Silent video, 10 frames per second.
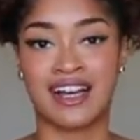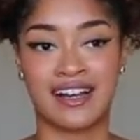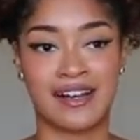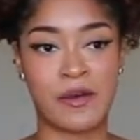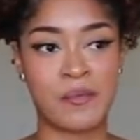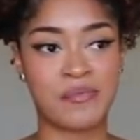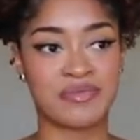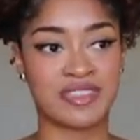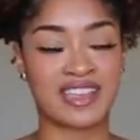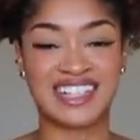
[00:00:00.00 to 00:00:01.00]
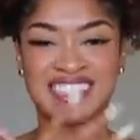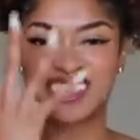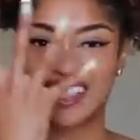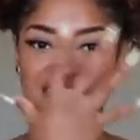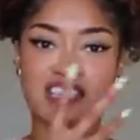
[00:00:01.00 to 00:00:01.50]
um, that
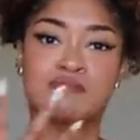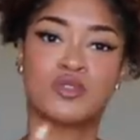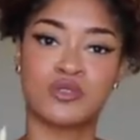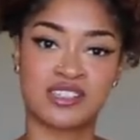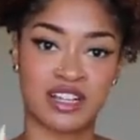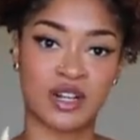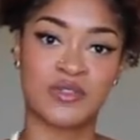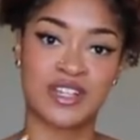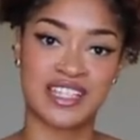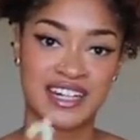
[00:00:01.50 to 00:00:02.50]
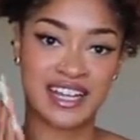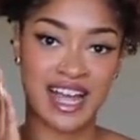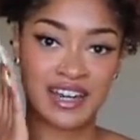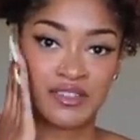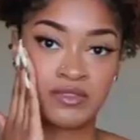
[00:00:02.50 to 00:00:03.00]
slick, smooth surface and it
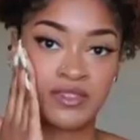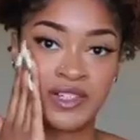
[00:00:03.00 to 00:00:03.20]
kind of